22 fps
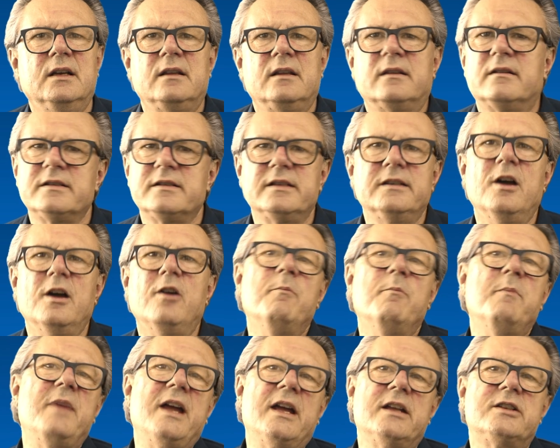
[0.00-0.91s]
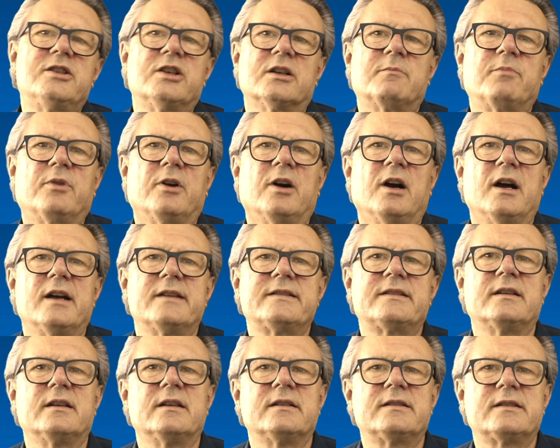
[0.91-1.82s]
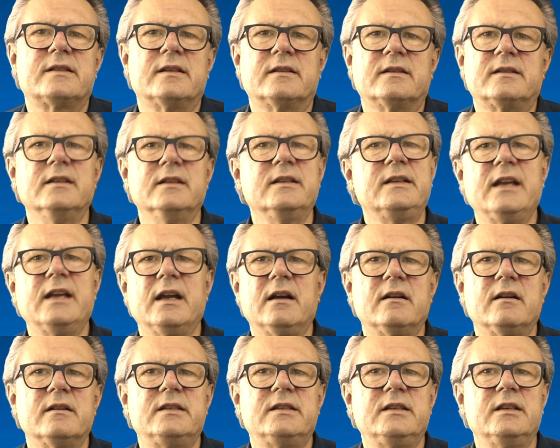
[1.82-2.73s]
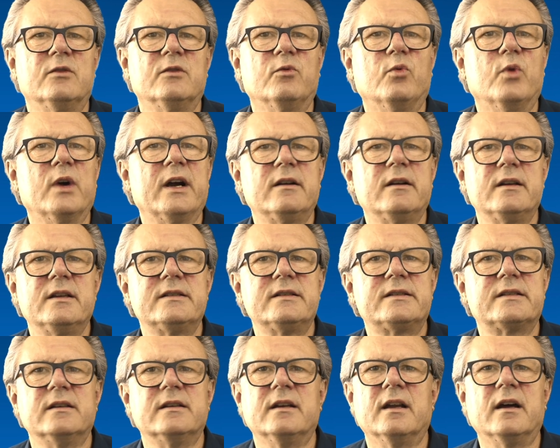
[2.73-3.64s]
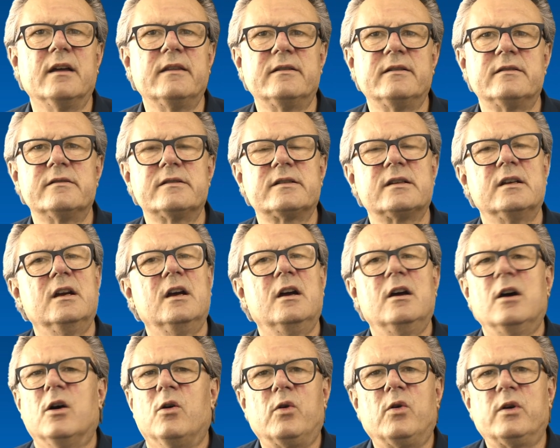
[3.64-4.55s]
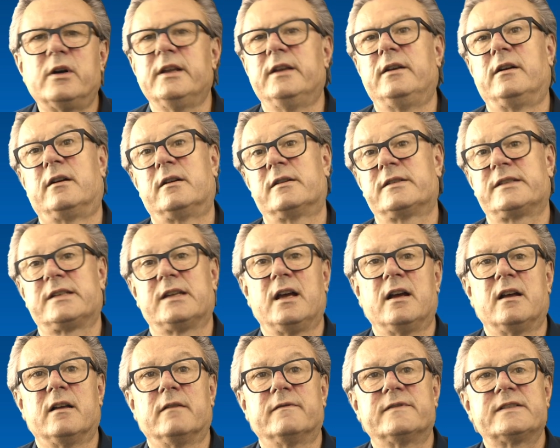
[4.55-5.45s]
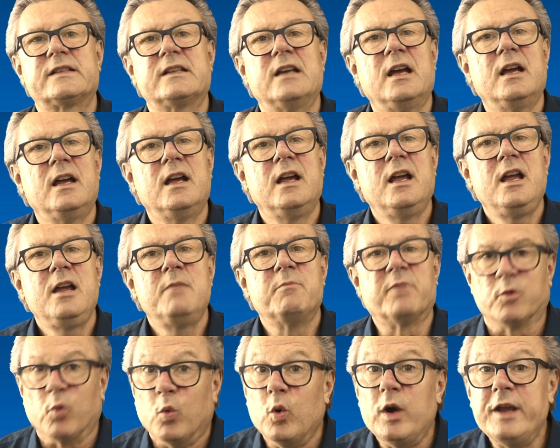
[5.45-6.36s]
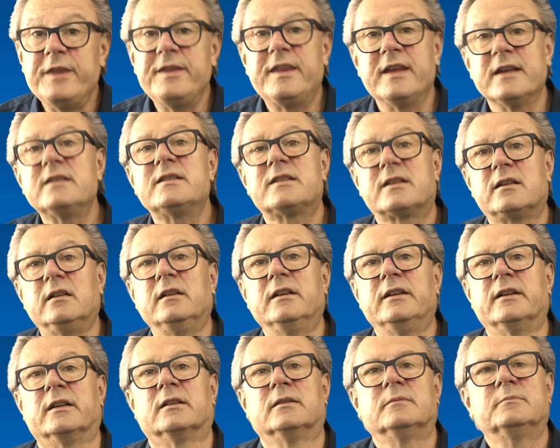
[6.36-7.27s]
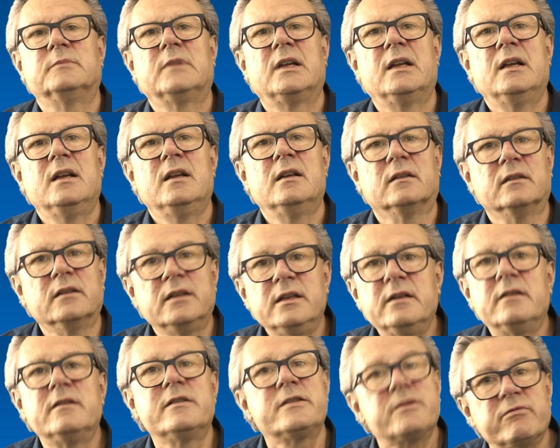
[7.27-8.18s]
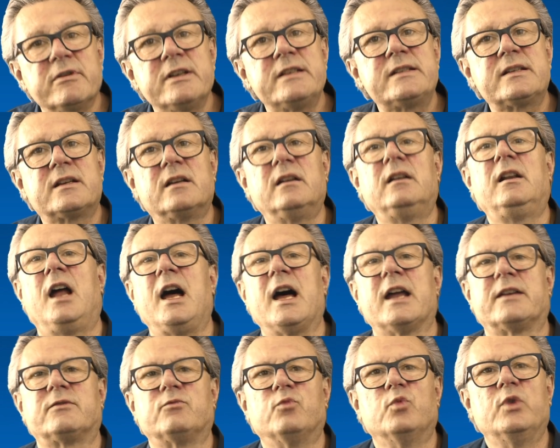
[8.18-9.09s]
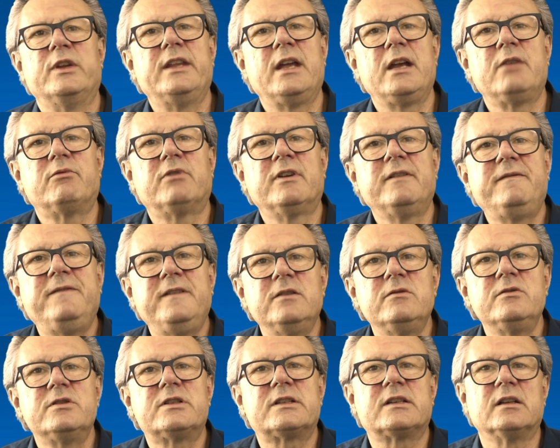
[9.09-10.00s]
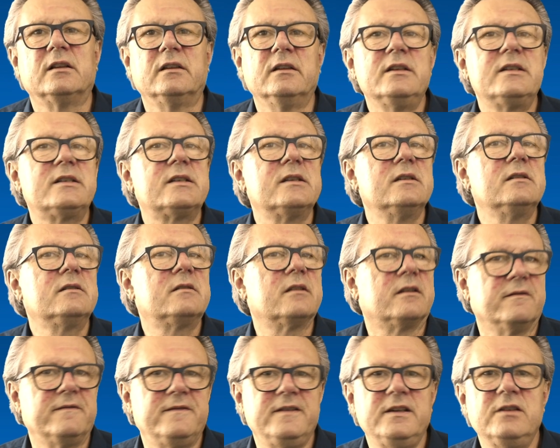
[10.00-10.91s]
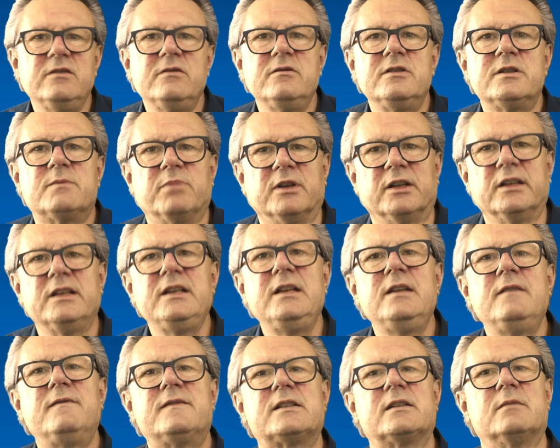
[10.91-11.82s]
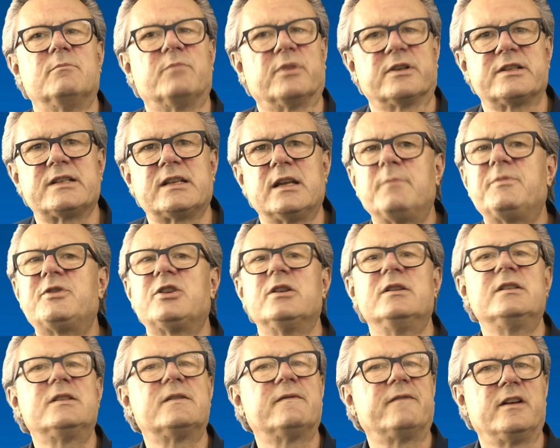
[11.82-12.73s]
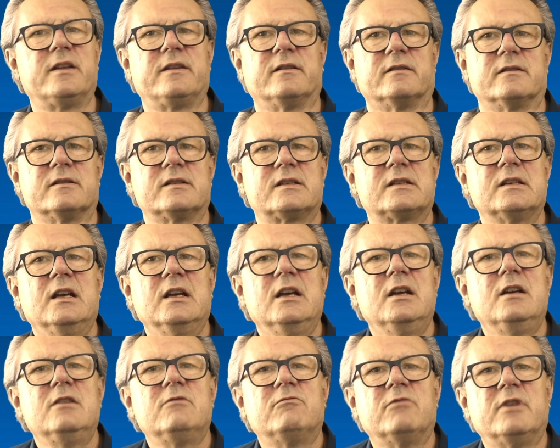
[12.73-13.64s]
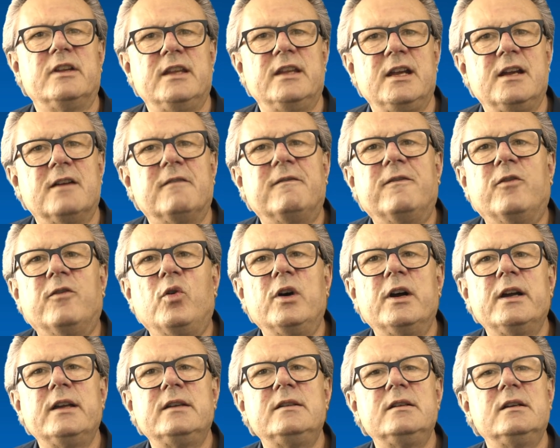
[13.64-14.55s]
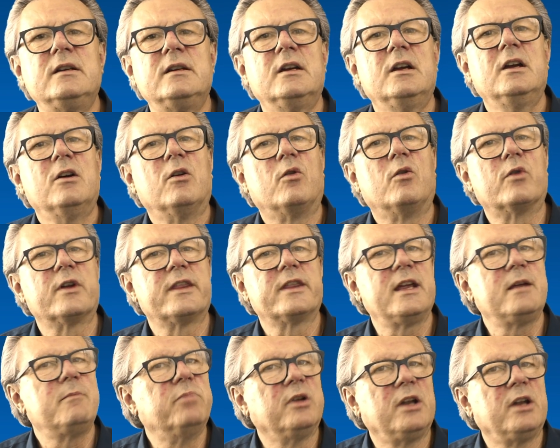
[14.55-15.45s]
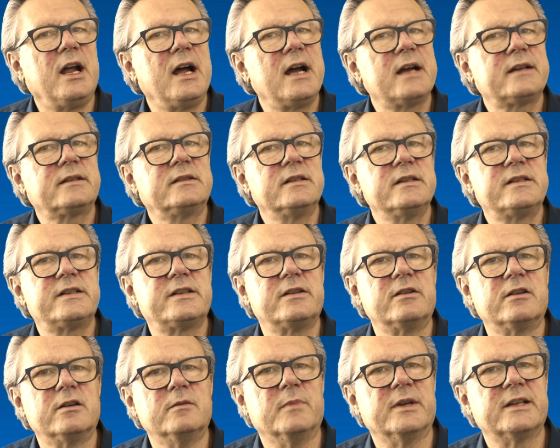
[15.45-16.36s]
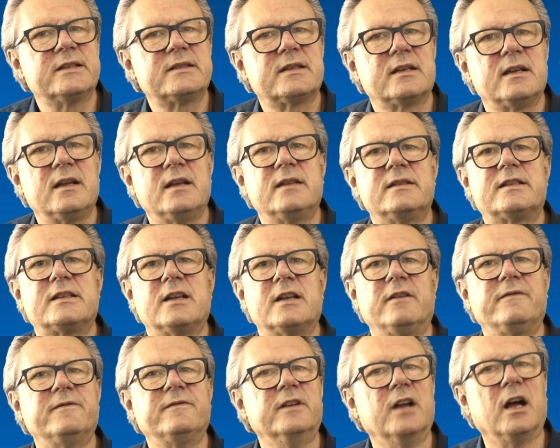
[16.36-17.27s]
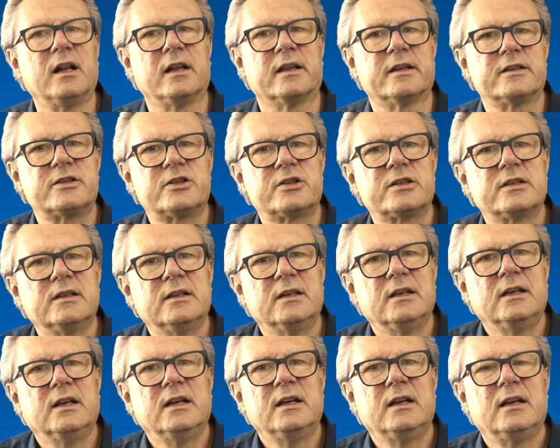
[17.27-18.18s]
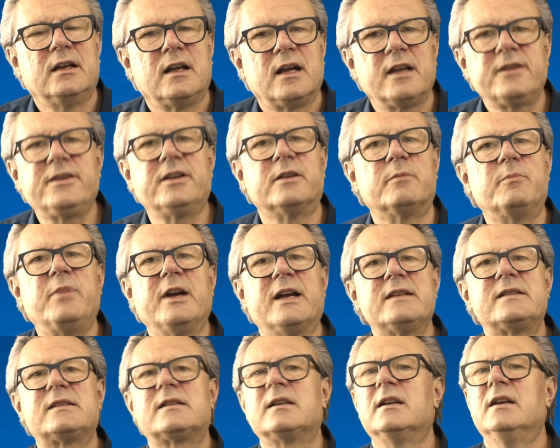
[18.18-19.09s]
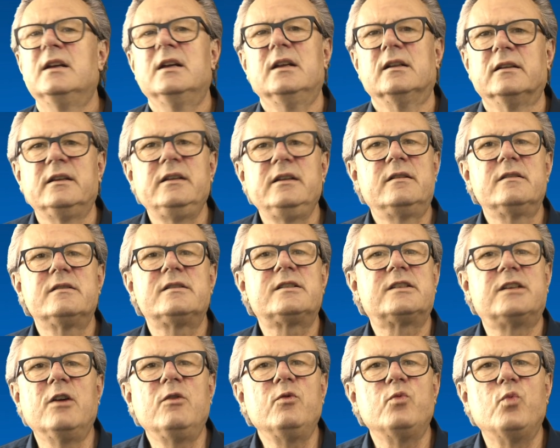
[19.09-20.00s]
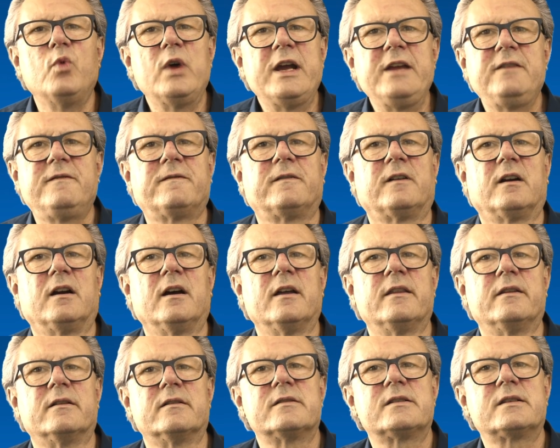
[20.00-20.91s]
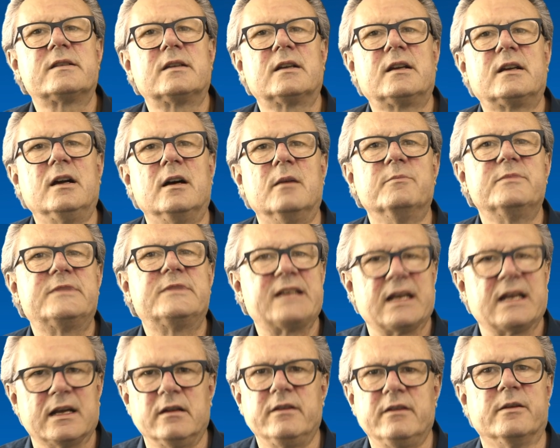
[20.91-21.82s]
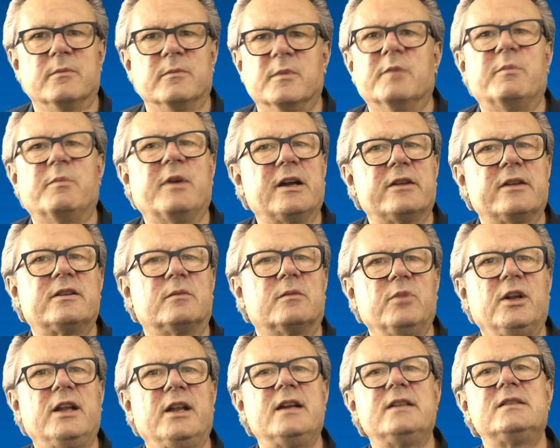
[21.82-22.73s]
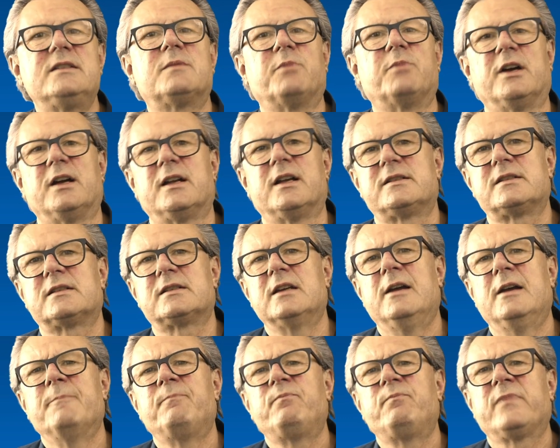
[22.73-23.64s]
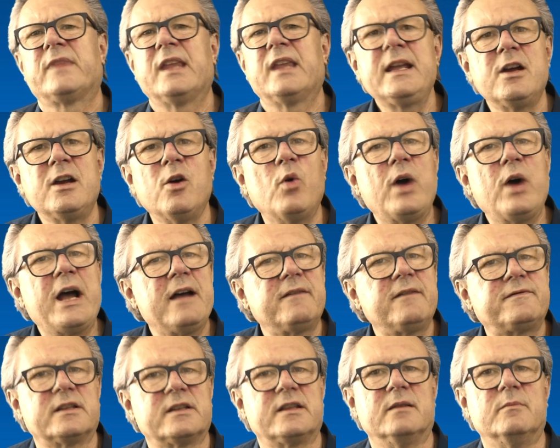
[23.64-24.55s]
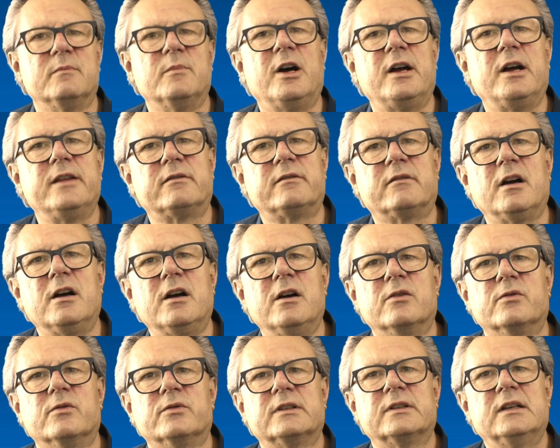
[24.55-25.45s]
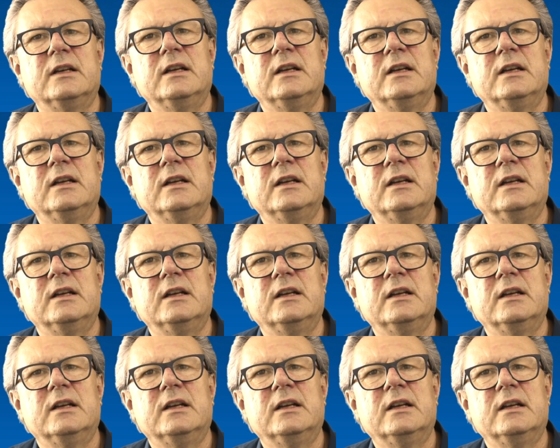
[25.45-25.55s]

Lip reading: There's no magic process that can guarantee awareness in others or in ourselves. But one thing's clear. Leaders risk a lot when they refuse to listen to the views, beliefs, and perceptions of others, when they avoid or they block discernment and self-knowledge. At their best, leaders don't wait for others to come tell them about their blind spots. They go after them on their own.